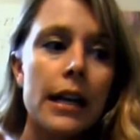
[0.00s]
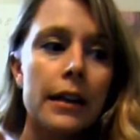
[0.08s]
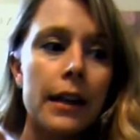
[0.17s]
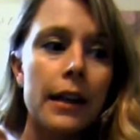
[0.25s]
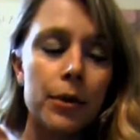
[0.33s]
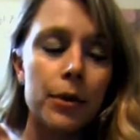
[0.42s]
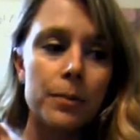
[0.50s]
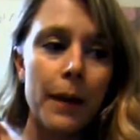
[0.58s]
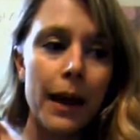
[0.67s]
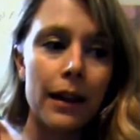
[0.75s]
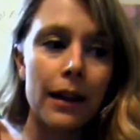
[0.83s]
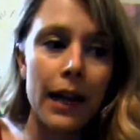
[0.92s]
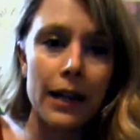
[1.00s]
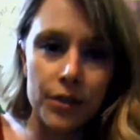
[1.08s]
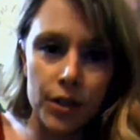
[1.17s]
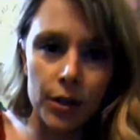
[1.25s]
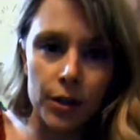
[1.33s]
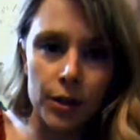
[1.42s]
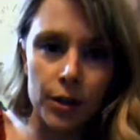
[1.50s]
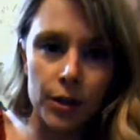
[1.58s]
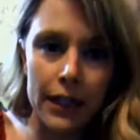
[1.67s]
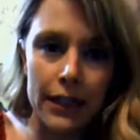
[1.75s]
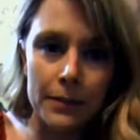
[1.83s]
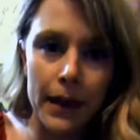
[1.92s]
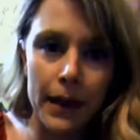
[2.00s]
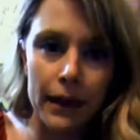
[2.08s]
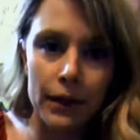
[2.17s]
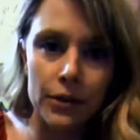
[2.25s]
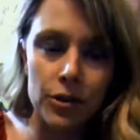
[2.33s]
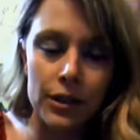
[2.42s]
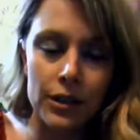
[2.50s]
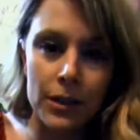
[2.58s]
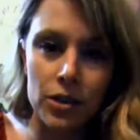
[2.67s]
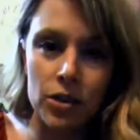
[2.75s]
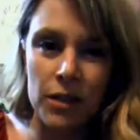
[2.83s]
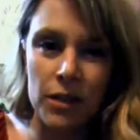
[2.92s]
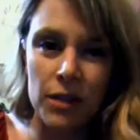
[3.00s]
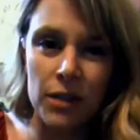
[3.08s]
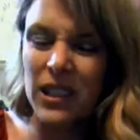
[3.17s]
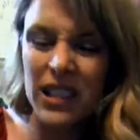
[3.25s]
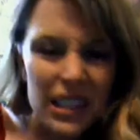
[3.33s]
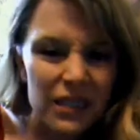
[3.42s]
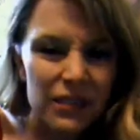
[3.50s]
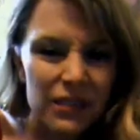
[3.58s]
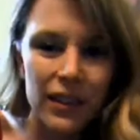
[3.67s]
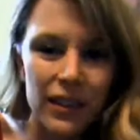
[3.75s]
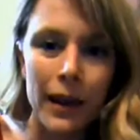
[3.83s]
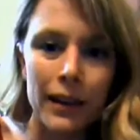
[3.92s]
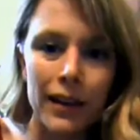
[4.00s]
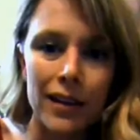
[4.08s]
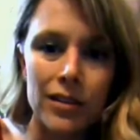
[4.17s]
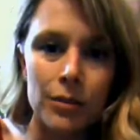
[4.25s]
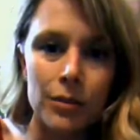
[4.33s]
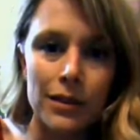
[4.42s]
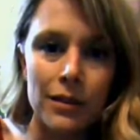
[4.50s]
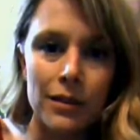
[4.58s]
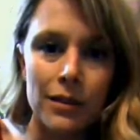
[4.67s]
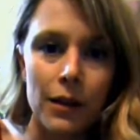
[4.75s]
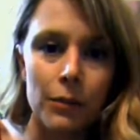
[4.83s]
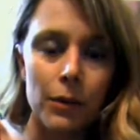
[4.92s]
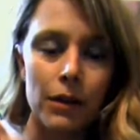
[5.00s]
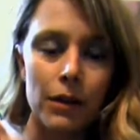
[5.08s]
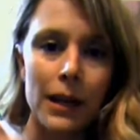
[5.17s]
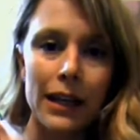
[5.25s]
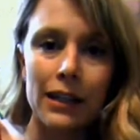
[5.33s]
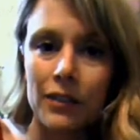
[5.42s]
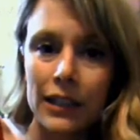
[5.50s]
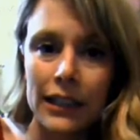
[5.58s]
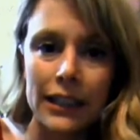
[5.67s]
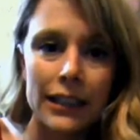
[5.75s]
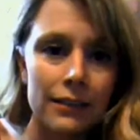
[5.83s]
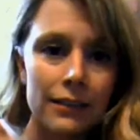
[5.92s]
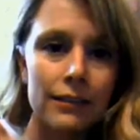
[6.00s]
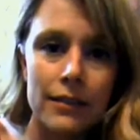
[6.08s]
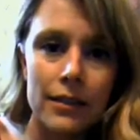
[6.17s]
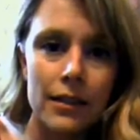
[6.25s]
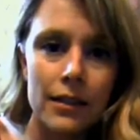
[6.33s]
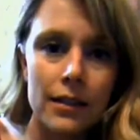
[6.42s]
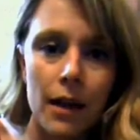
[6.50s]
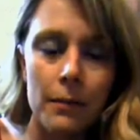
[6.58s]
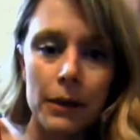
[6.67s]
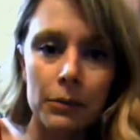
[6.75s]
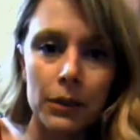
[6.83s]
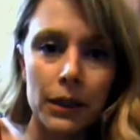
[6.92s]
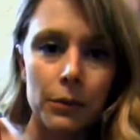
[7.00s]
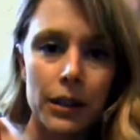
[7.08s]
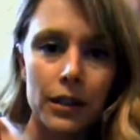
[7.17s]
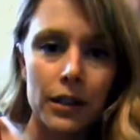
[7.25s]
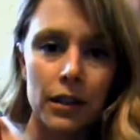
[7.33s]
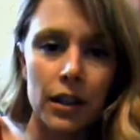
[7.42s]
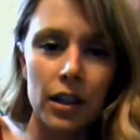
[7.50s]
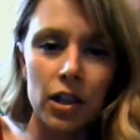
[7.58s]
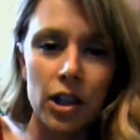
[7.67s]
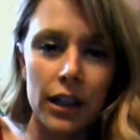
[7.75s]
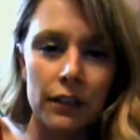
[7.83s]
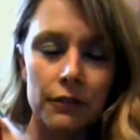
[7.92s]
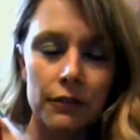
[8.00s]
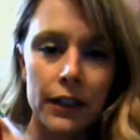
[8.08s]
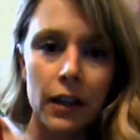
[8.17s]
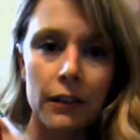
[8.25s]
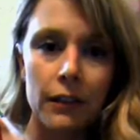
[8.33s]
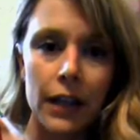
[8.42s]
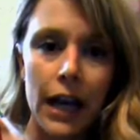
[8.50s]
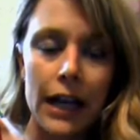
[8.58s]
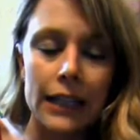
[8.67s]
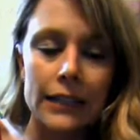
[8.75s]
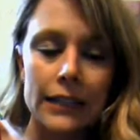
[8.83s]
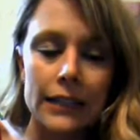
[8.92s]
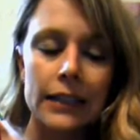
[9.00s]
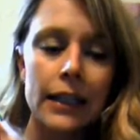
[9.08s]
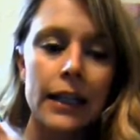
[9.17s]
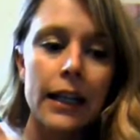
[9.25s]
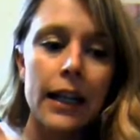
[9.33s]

They pushed polyester because polyester is much cheaper. I just didn't feel polyester was a fit with my green. I really wanted the look and feel of a cotton.